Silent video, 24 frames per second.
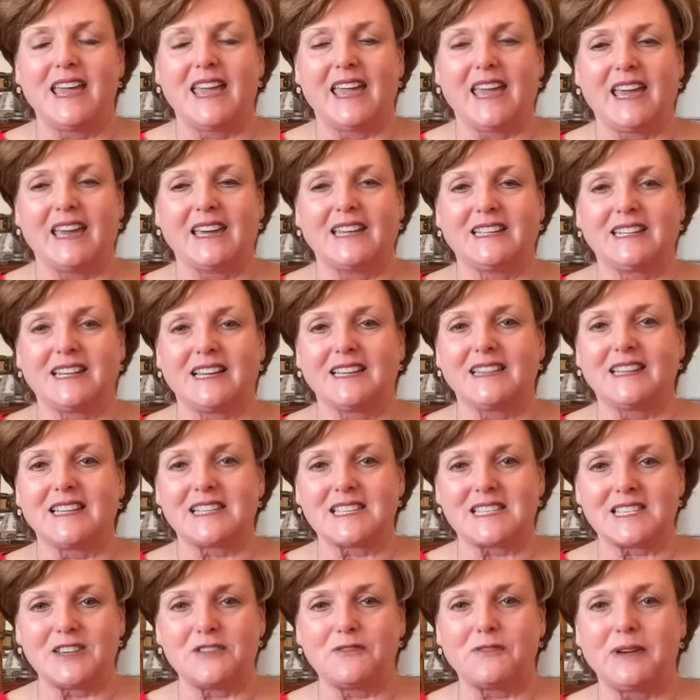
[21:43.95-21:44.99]
and
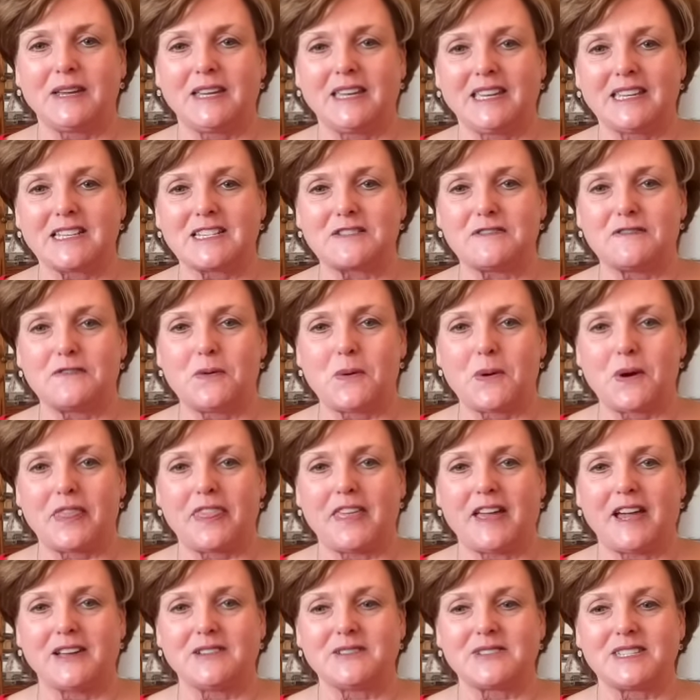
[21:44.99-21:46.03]
let's see if we can get to
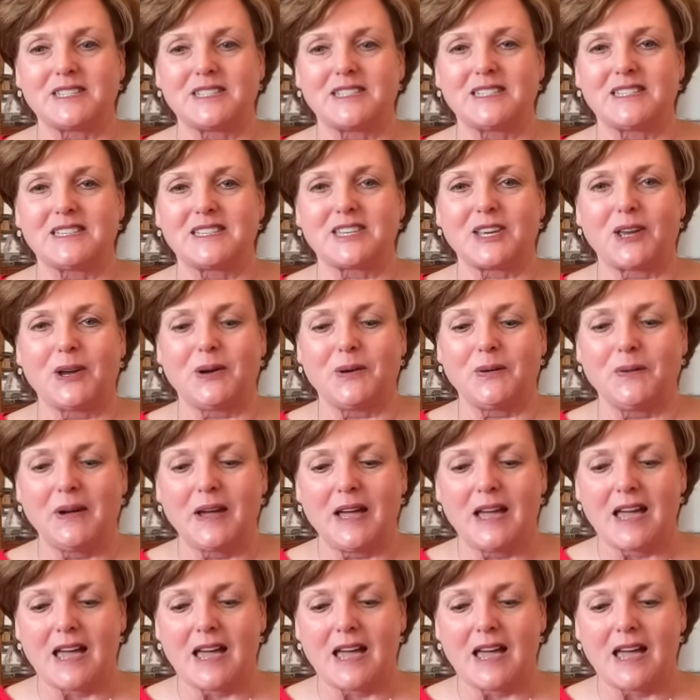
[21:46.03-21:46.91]
4,000. So